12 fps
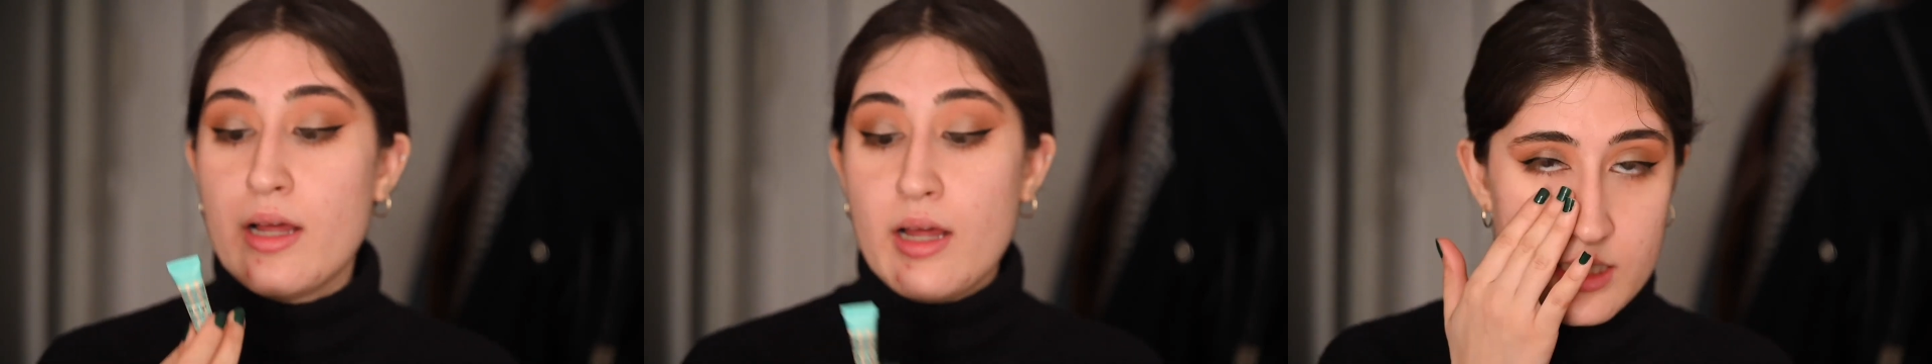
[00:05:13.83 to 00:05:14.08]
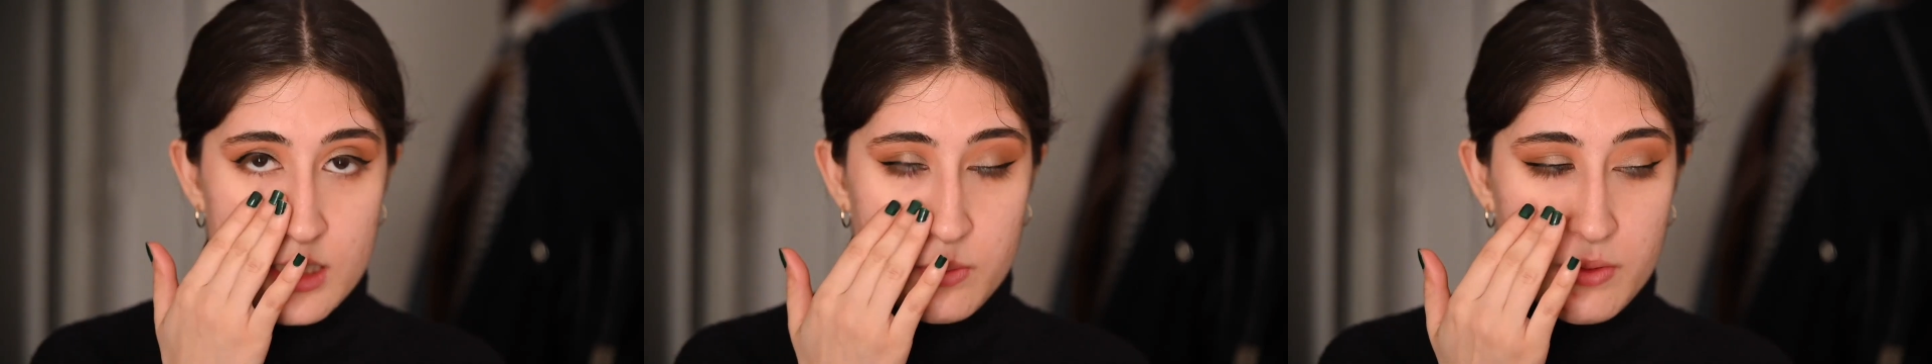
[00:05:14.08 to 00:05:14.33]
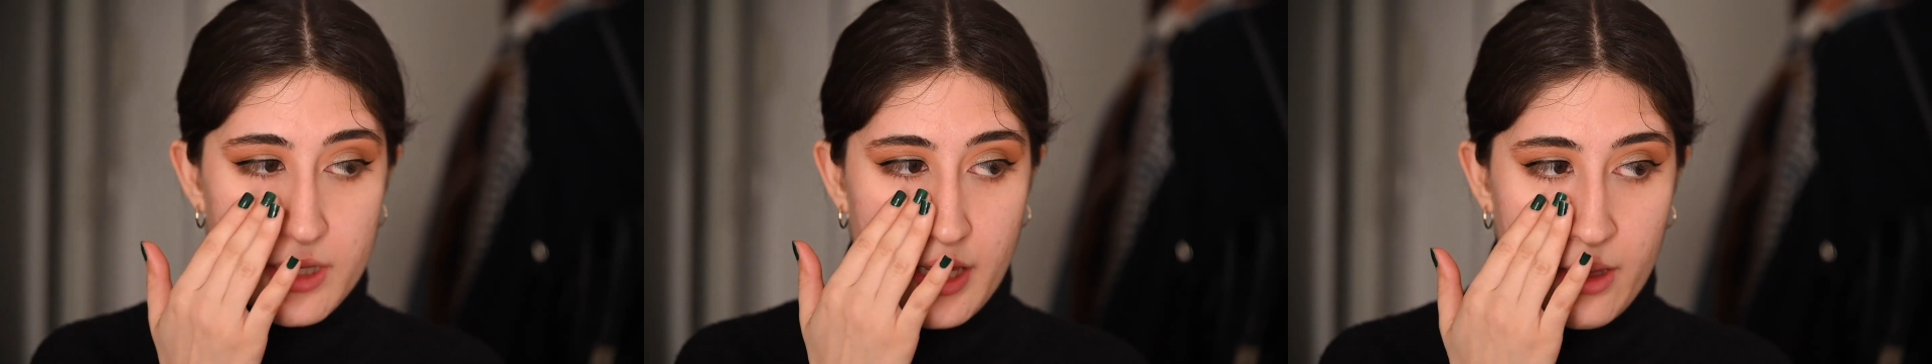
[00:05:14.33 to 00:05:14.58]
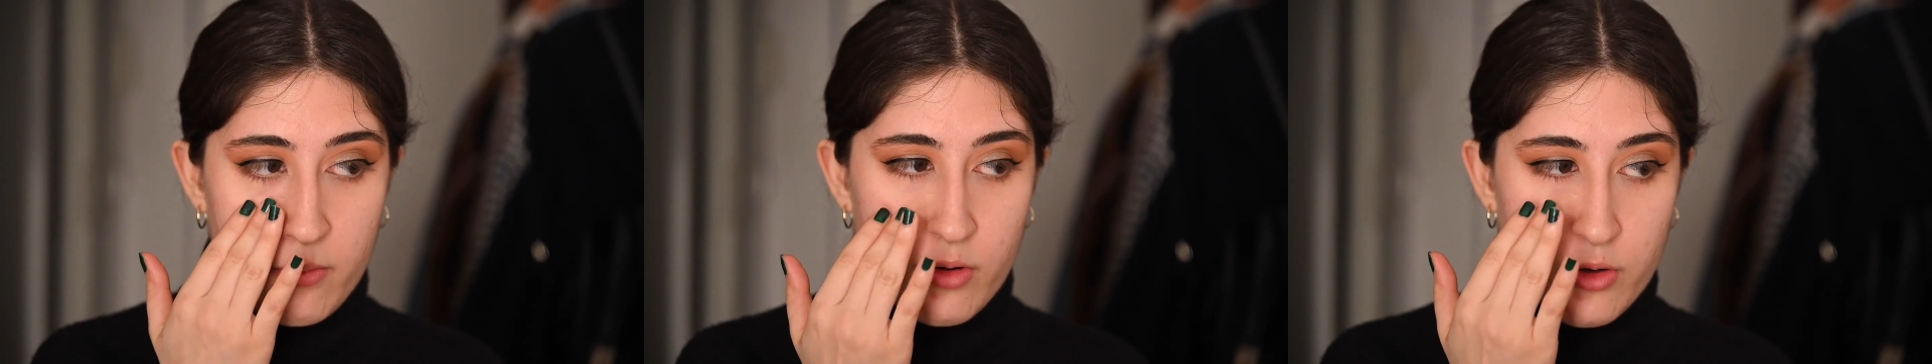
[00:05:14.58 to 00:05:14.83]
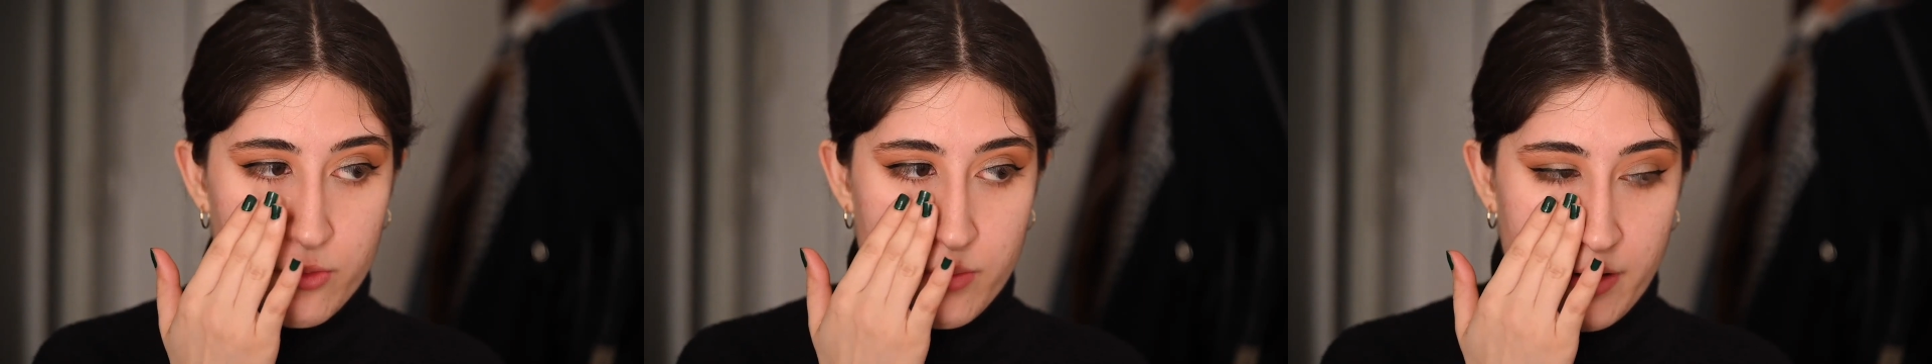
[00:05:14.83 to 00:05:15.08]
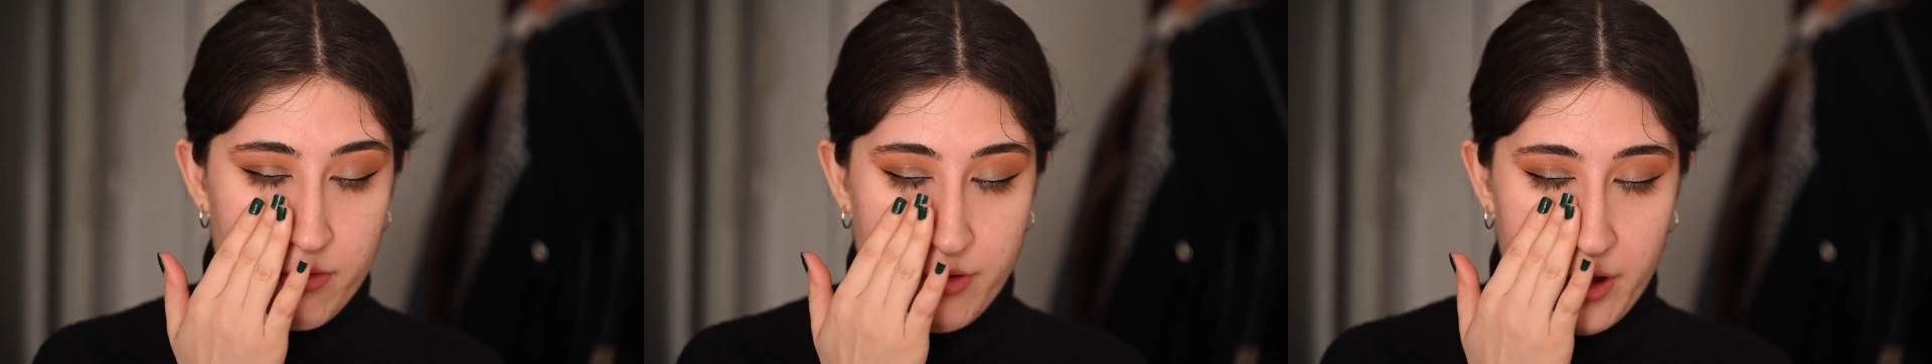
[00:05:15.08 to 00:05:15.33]
This became one of
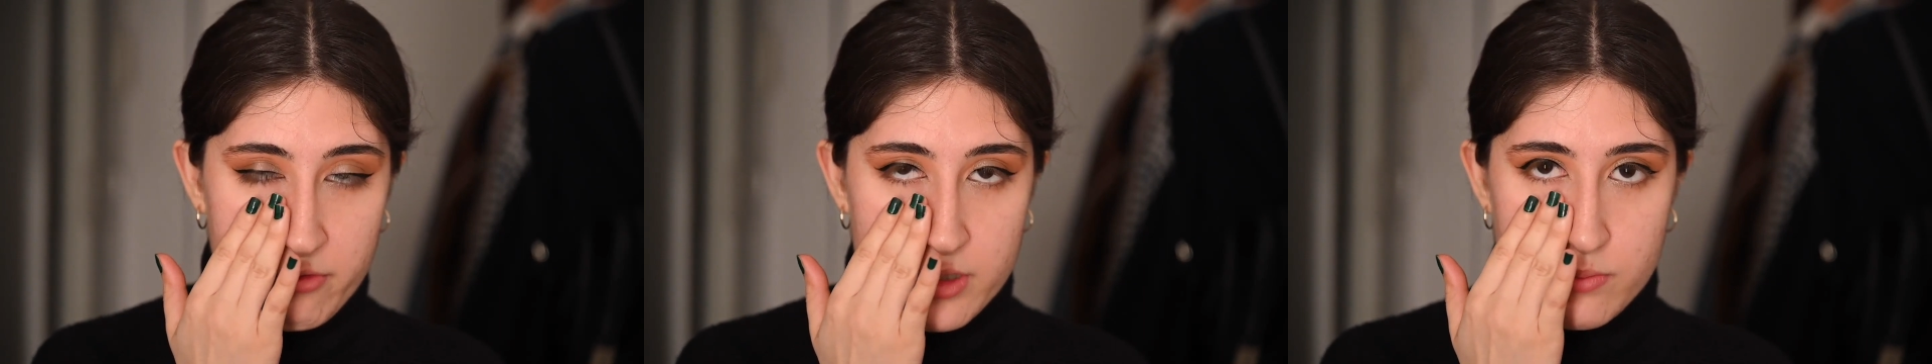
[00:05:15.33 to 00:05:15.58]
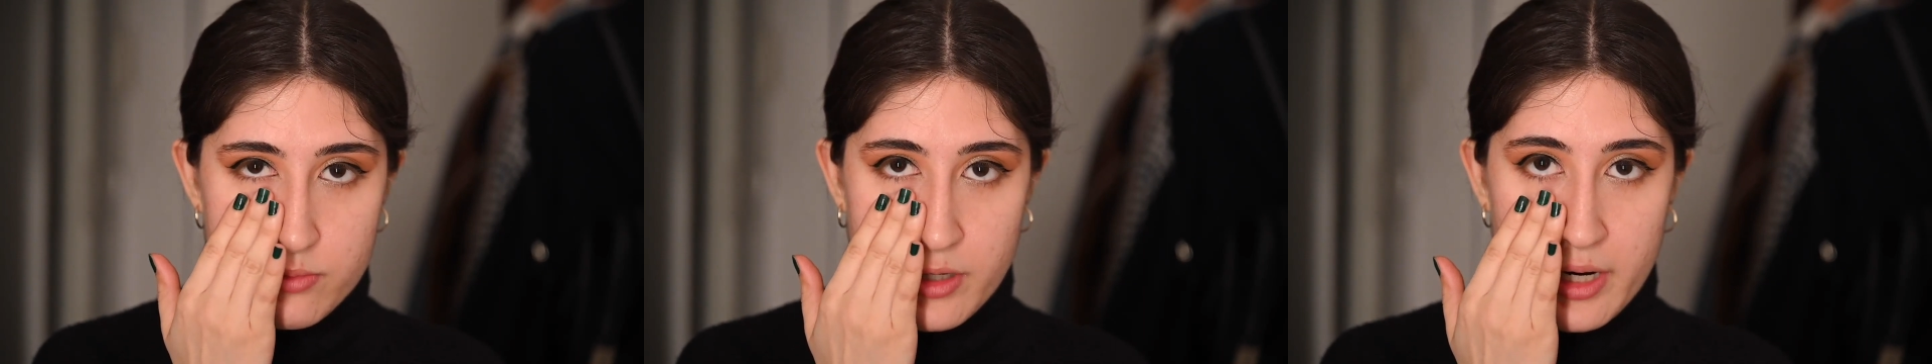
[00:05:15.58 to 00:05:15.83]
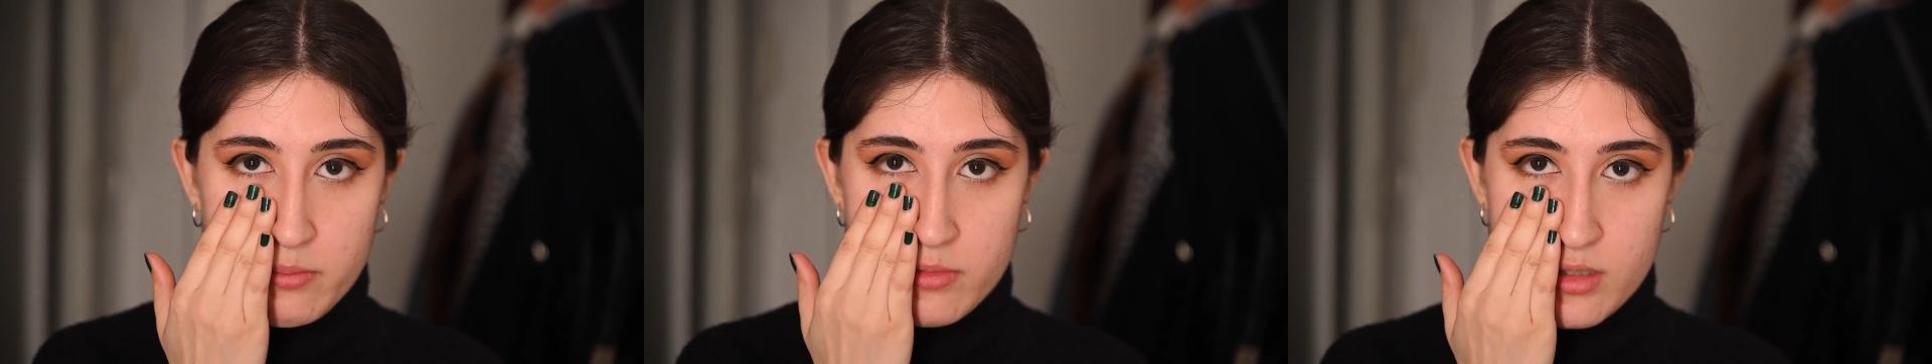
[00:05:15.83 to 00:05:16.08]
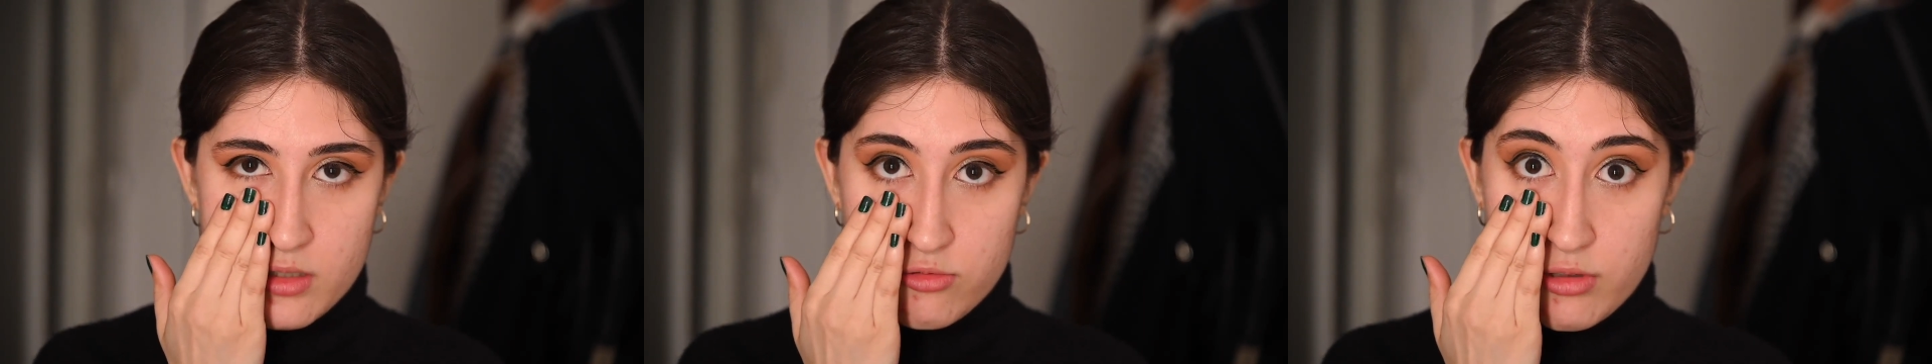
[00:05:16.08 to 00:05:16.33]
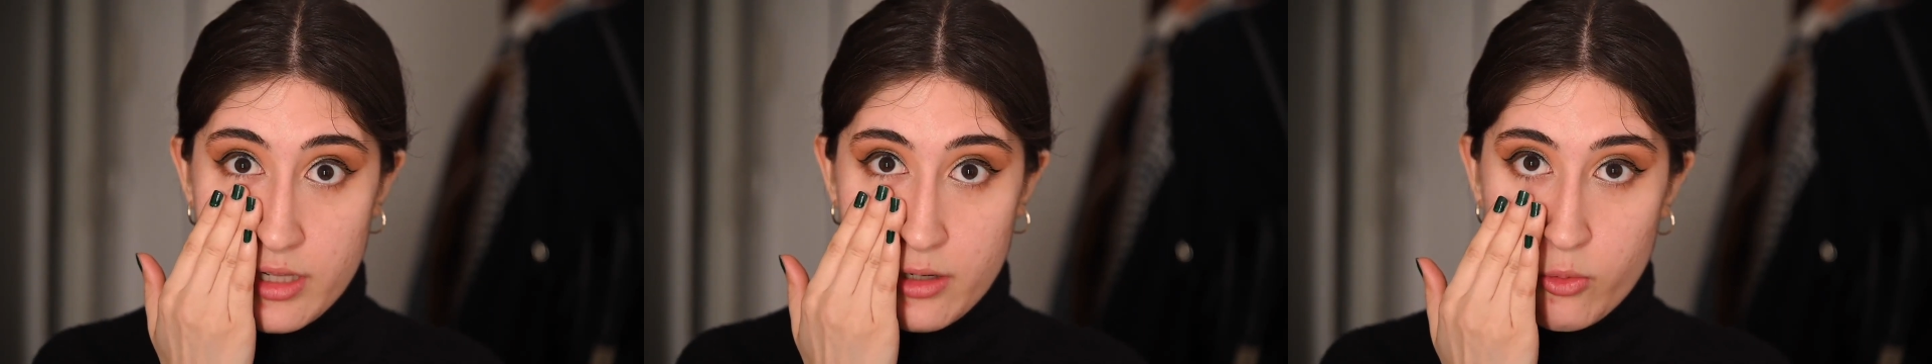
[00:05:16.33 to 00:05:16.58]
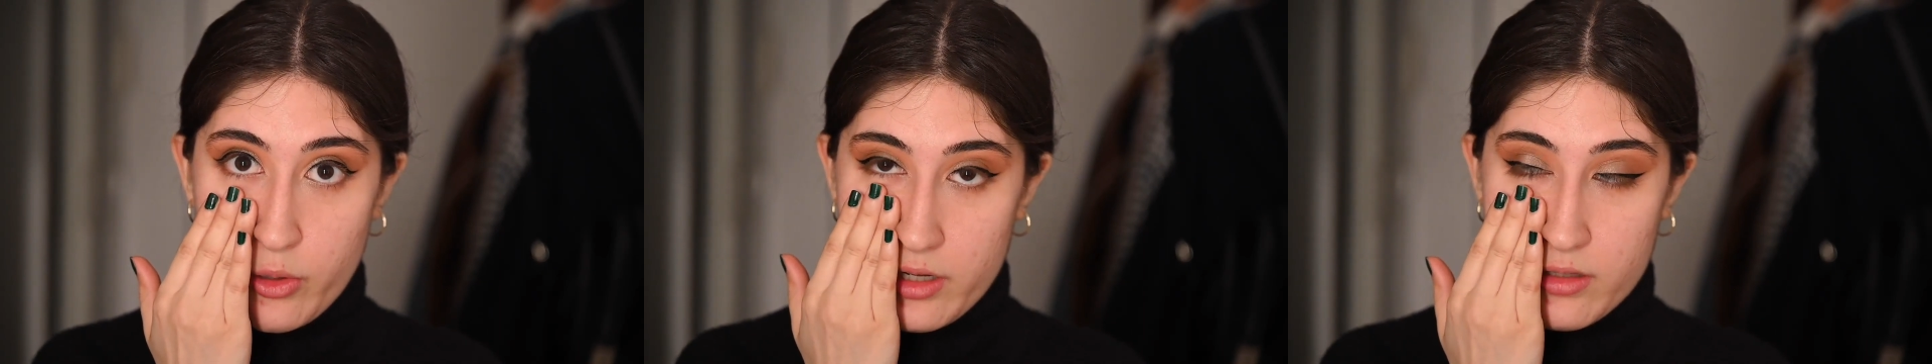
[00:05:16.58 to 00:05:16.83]
my favorite primers really
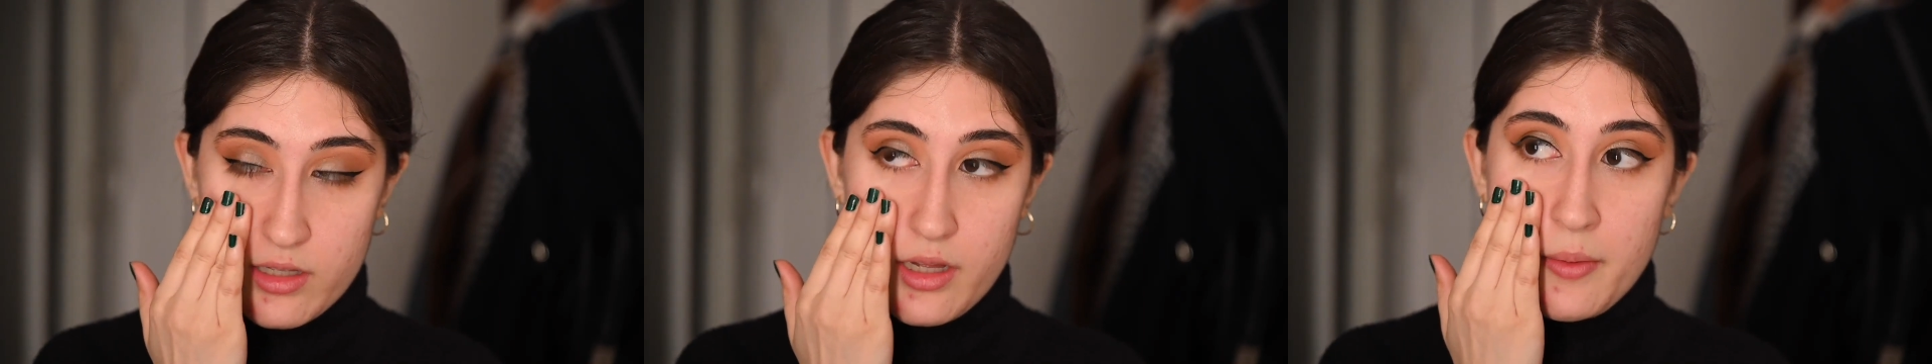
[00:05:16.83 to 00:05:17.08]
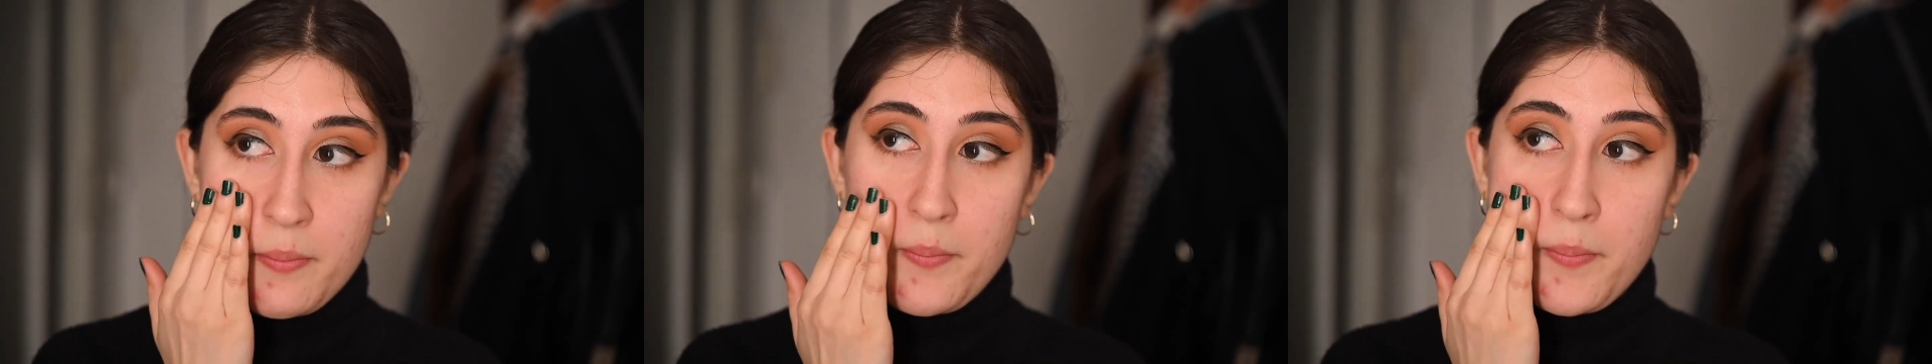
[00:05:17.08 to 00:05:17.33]
quickly.